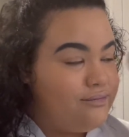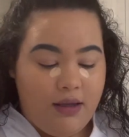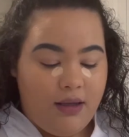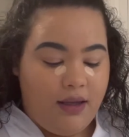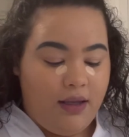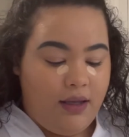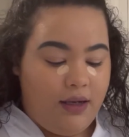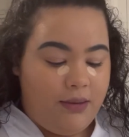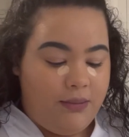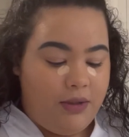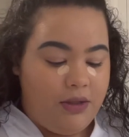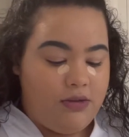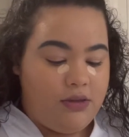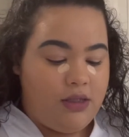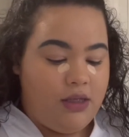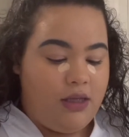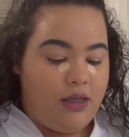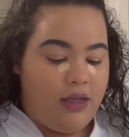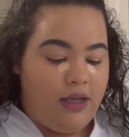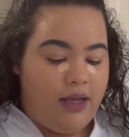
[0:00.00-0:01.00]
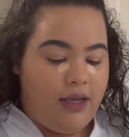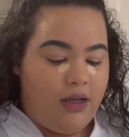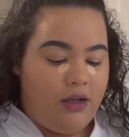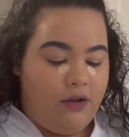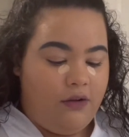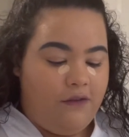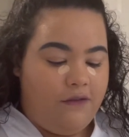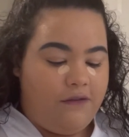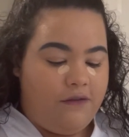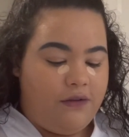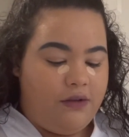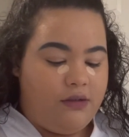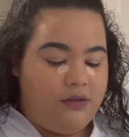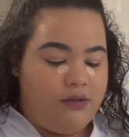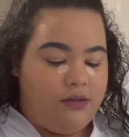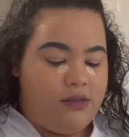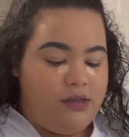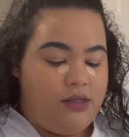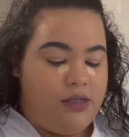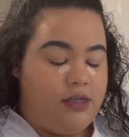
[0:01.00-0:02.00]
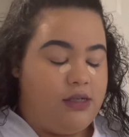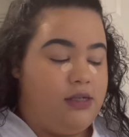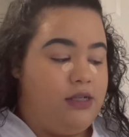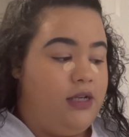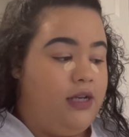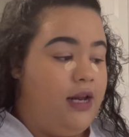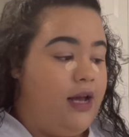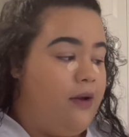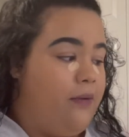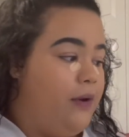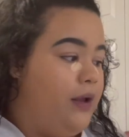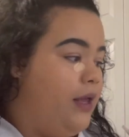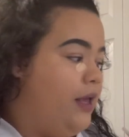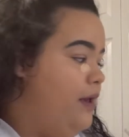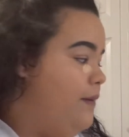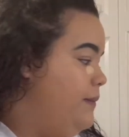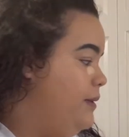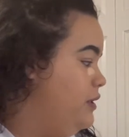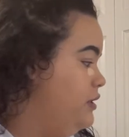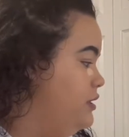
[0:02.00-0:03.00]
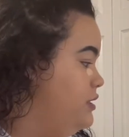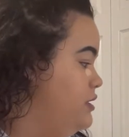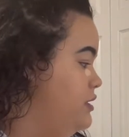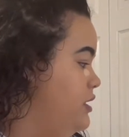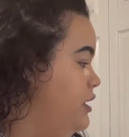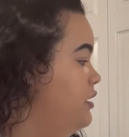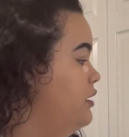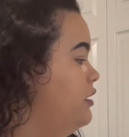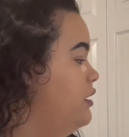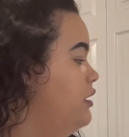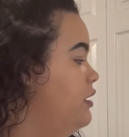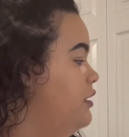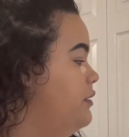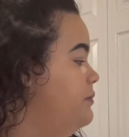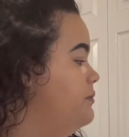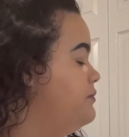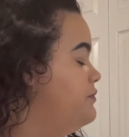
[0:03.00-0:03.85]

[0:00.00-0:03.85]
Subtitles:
And I'm using the e.l.f. 16-hour Camo Concealer.